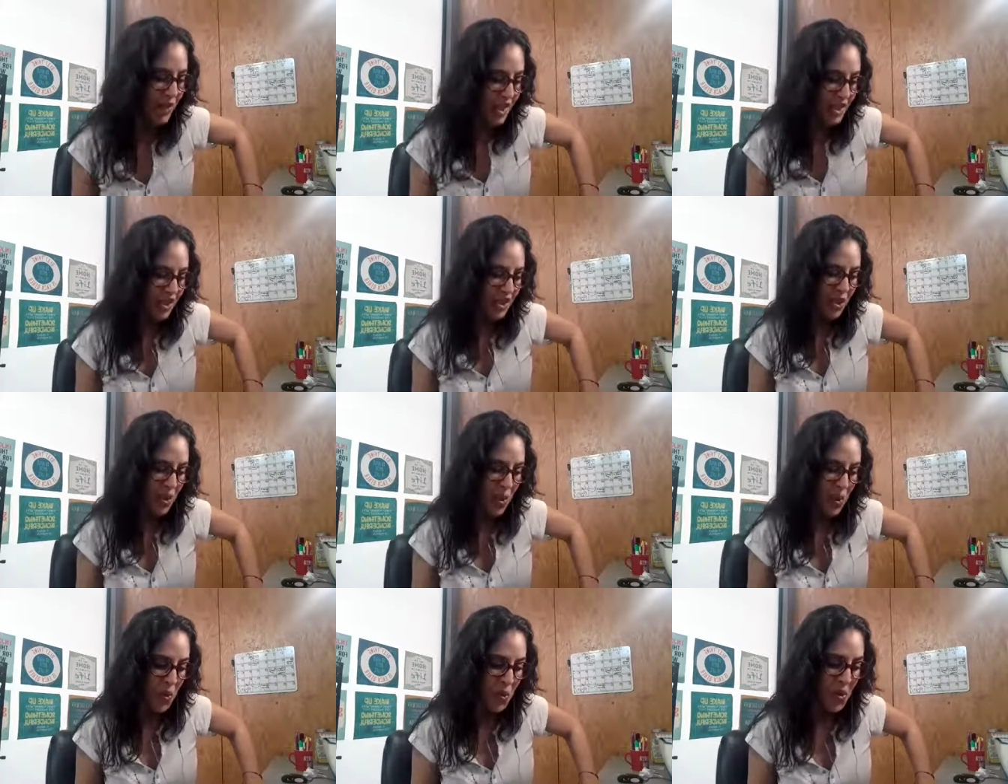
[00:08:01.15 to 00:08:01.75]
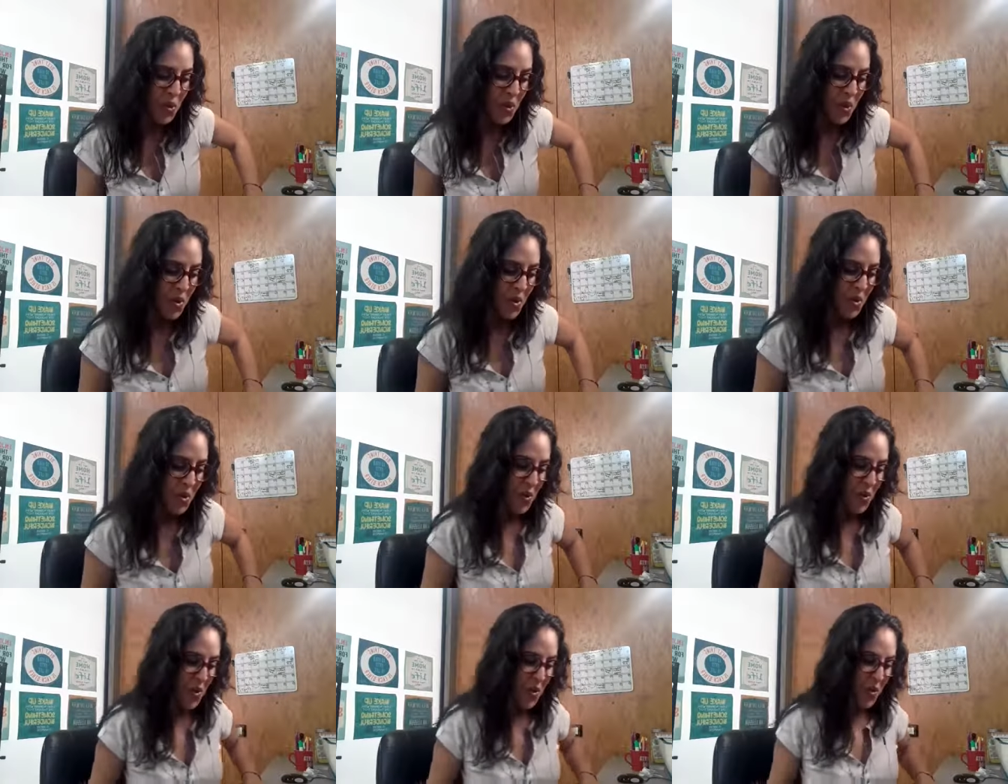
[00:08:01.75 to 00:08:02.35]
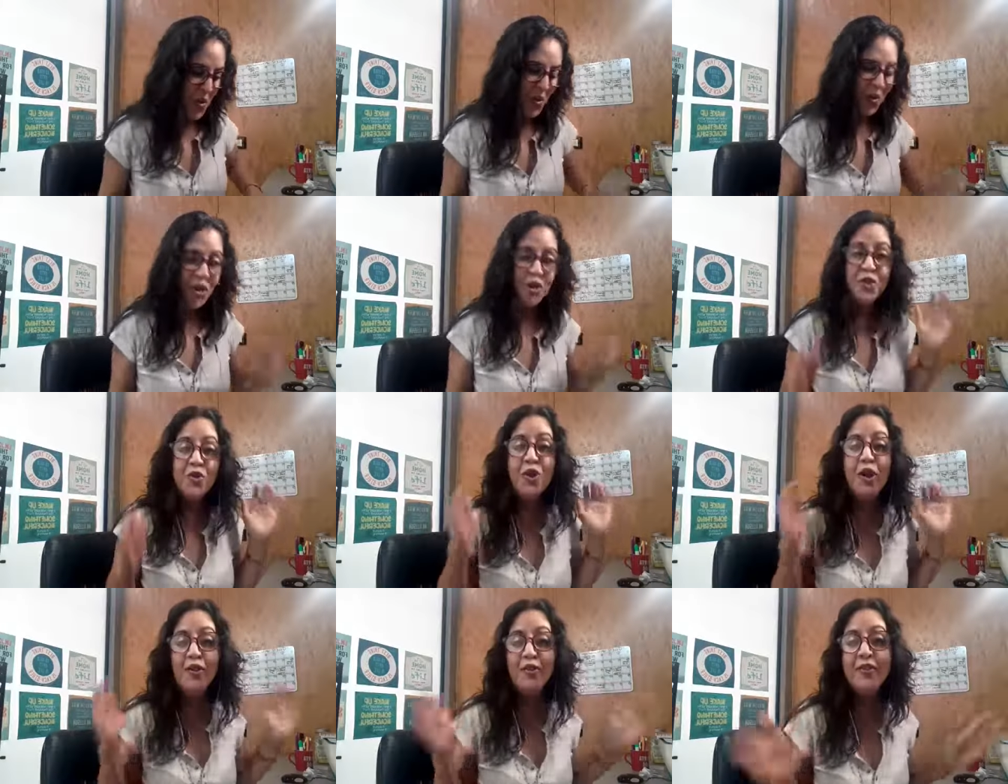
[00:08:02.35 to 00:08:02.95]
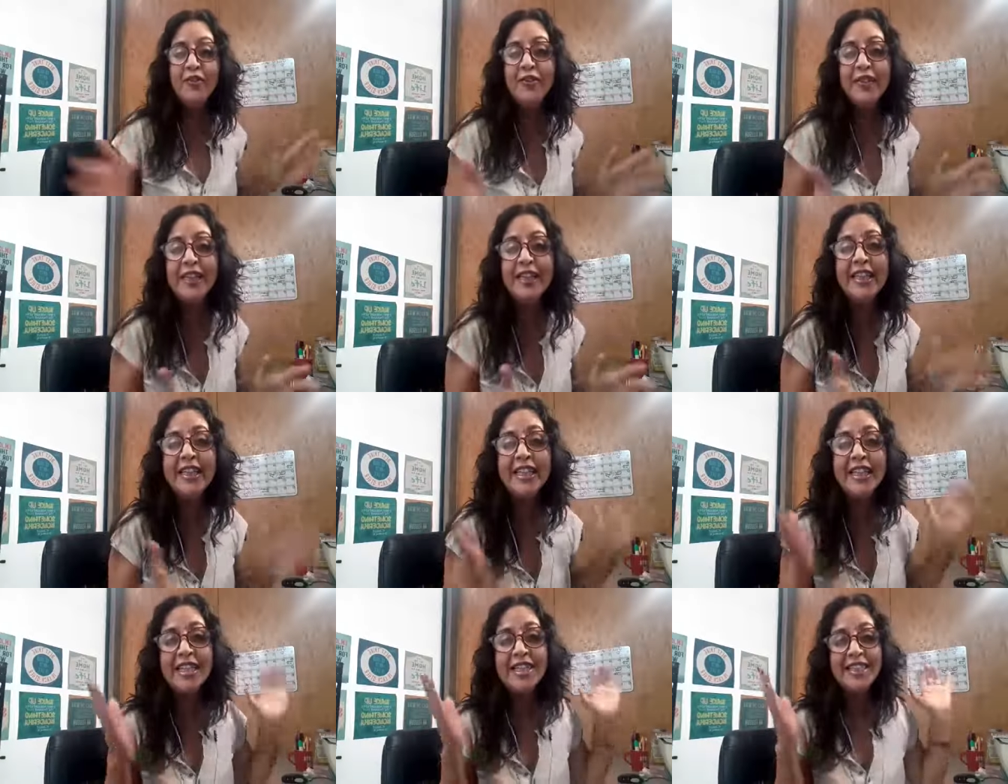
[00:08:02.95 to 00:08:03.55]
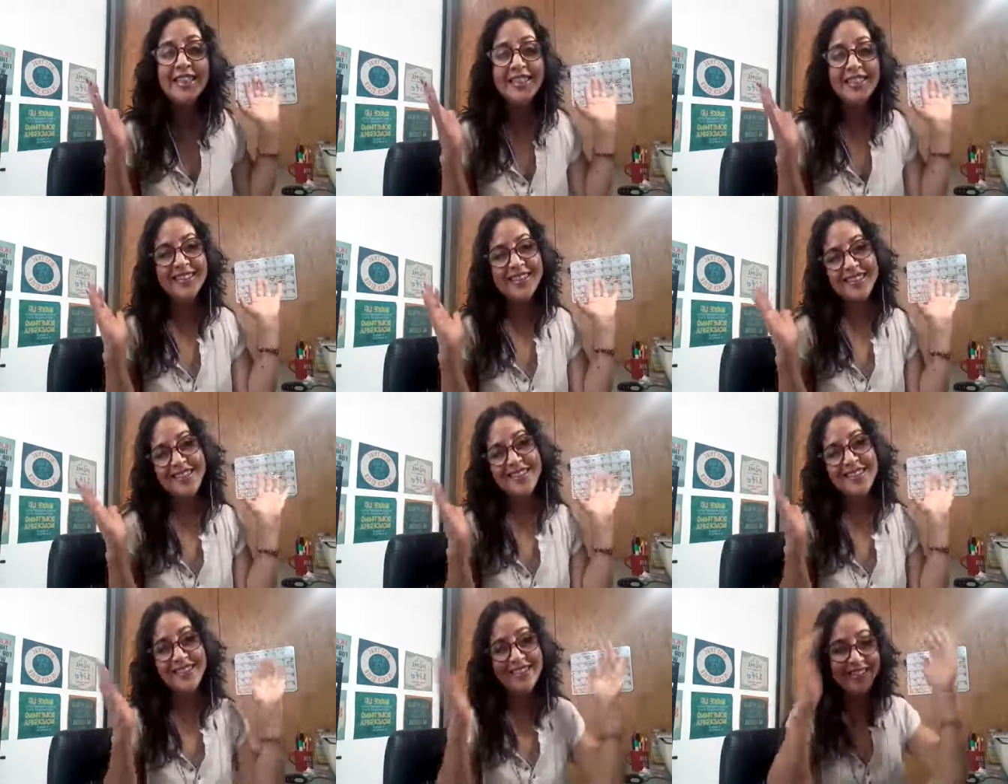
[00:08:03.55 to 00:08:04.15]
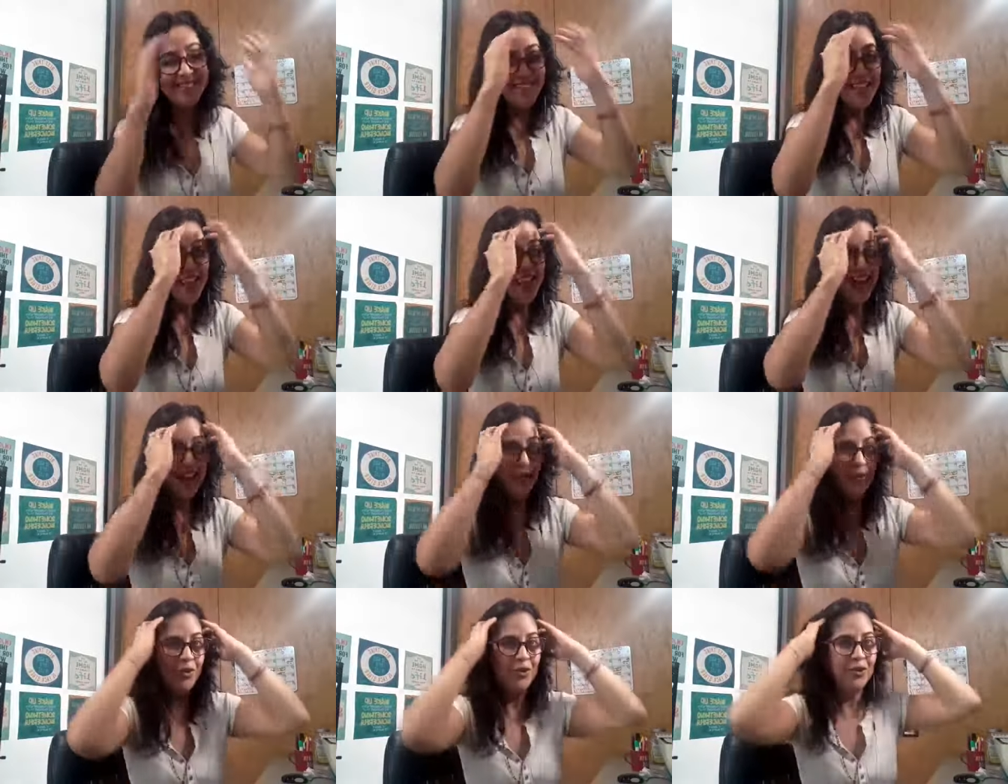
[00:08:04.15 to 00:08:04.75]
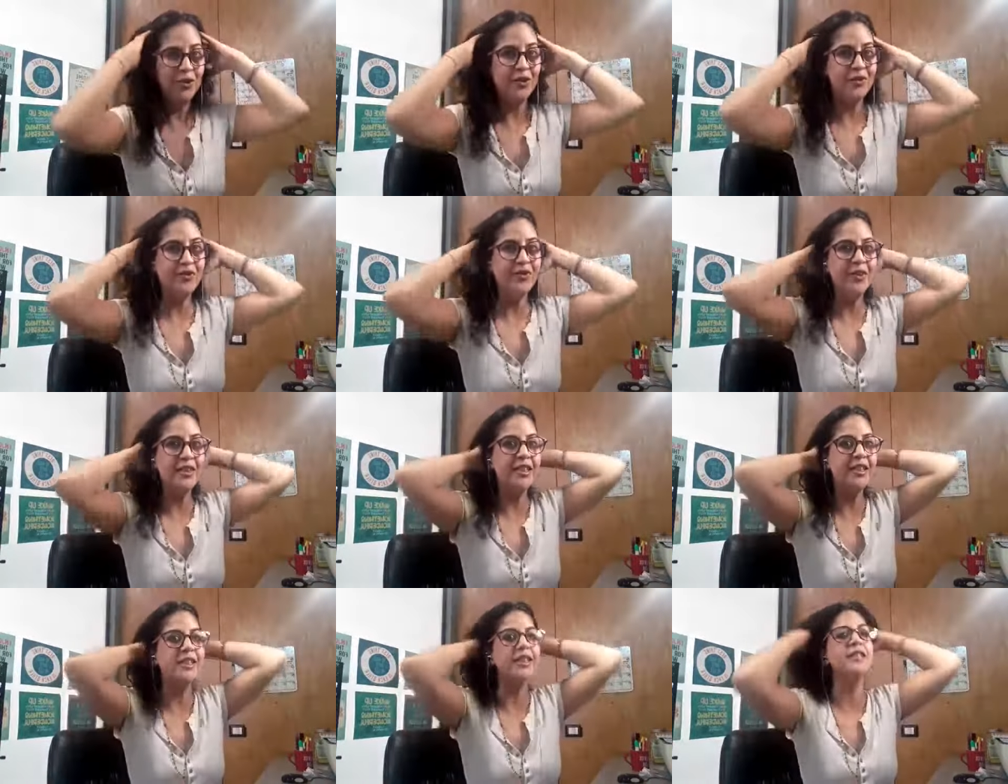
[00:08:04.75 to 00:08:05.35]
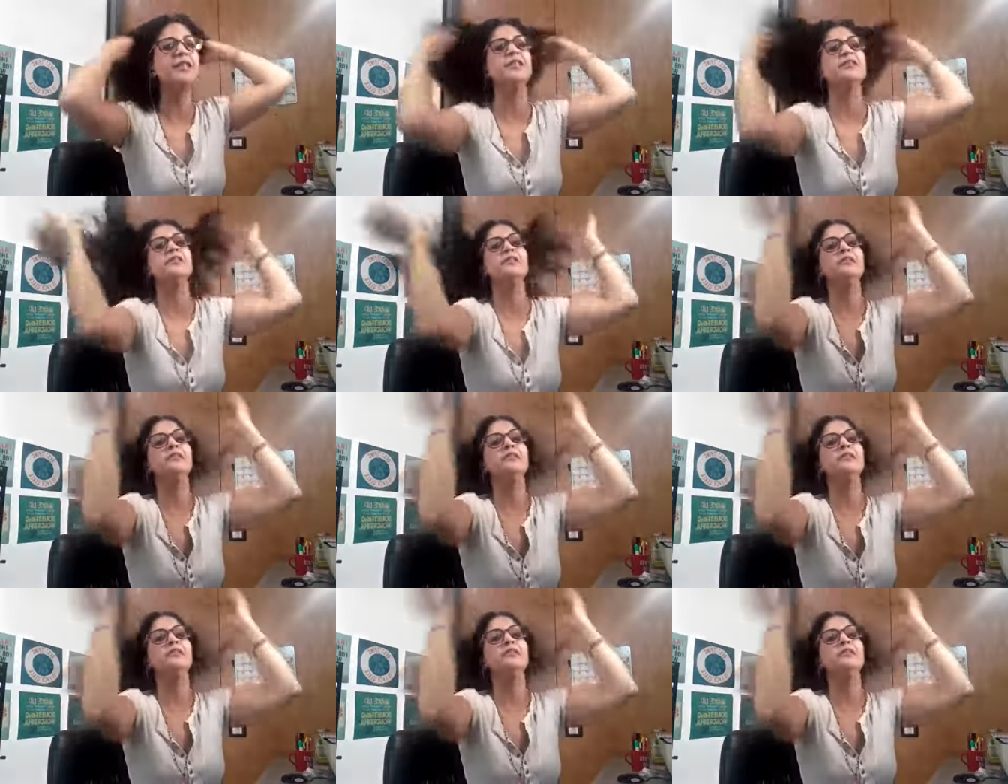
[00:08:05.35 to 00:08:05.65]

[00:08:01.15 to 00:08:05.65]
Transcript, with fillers: So, when you are feeling sad, when you're feeling